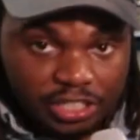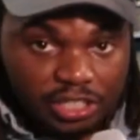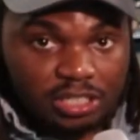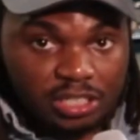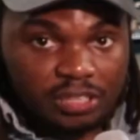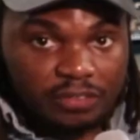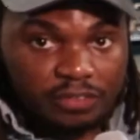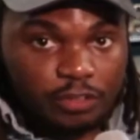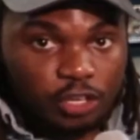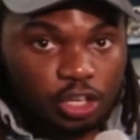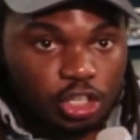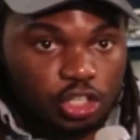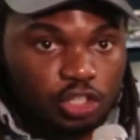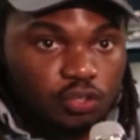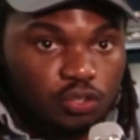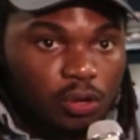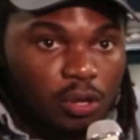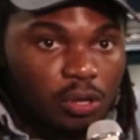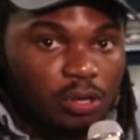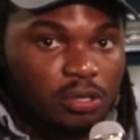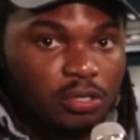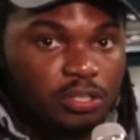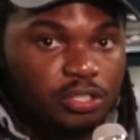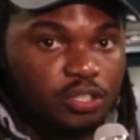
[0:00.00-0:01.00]
of the
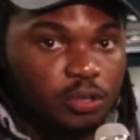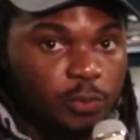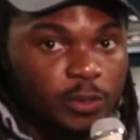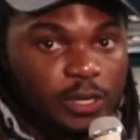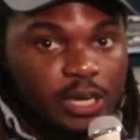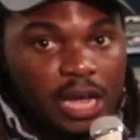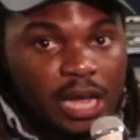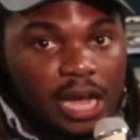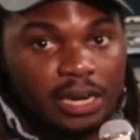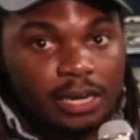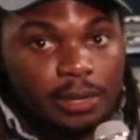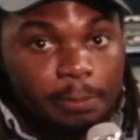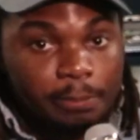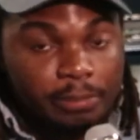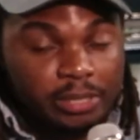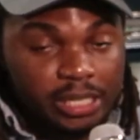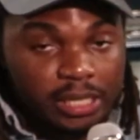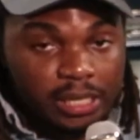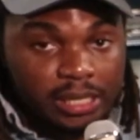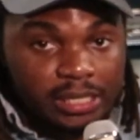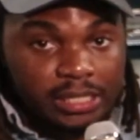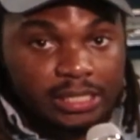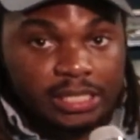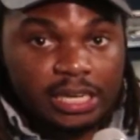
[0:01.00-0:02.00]
controller. So we're not
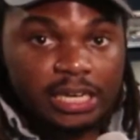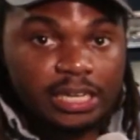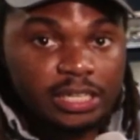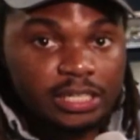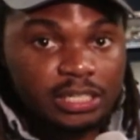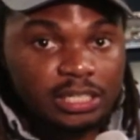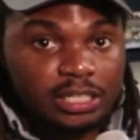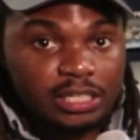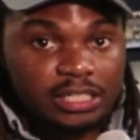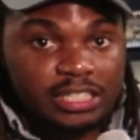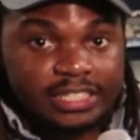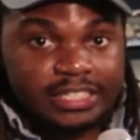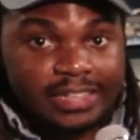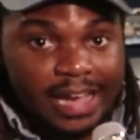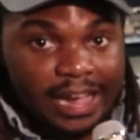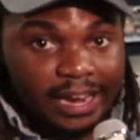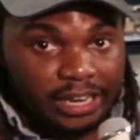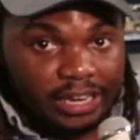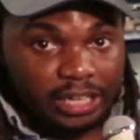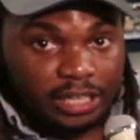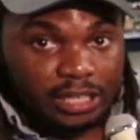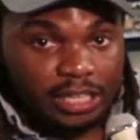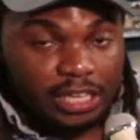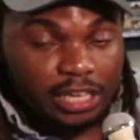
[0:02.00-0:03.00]
completely done
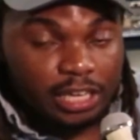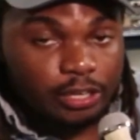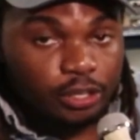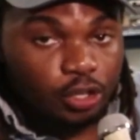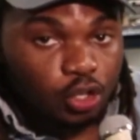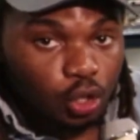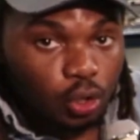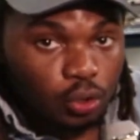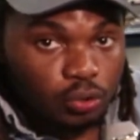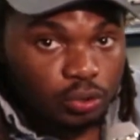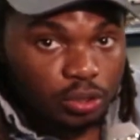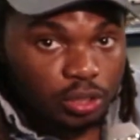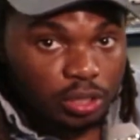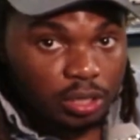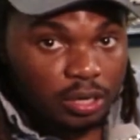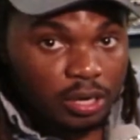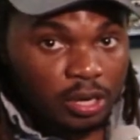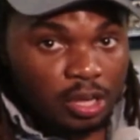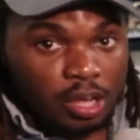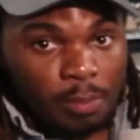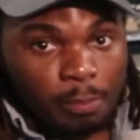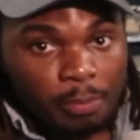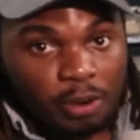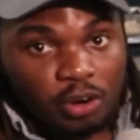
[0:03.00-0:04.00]
designing the enclosure,
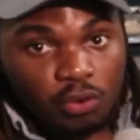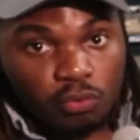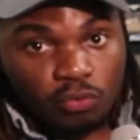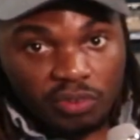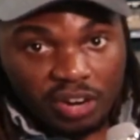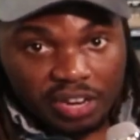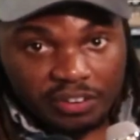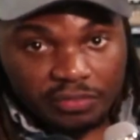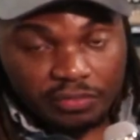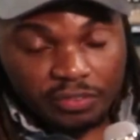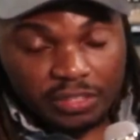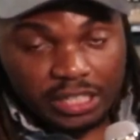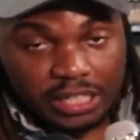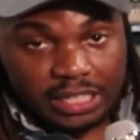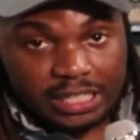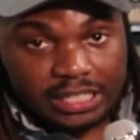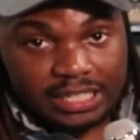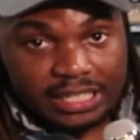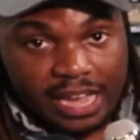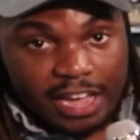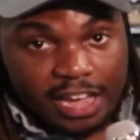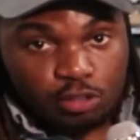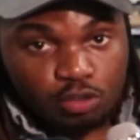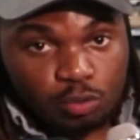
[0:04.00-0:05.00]
but roughly the
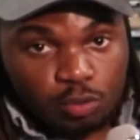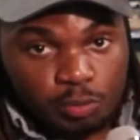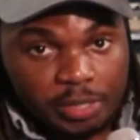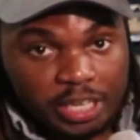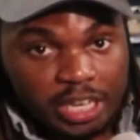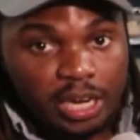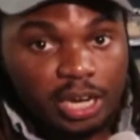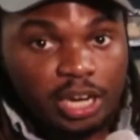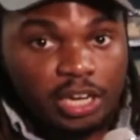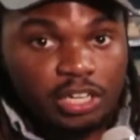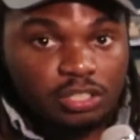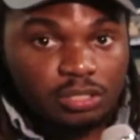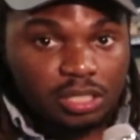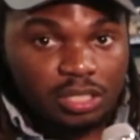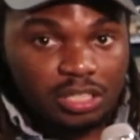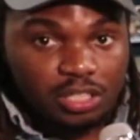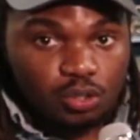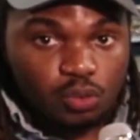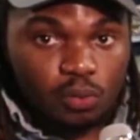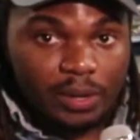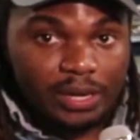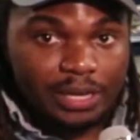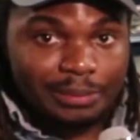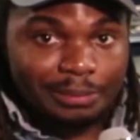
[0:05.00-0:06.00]
size will be
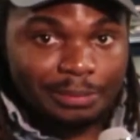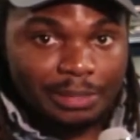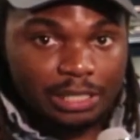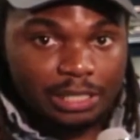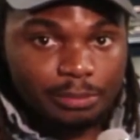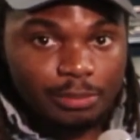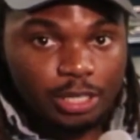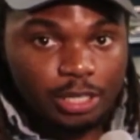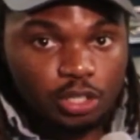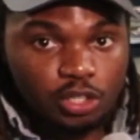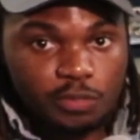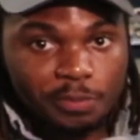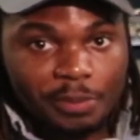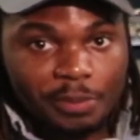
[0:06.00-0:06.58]
120 millimeters by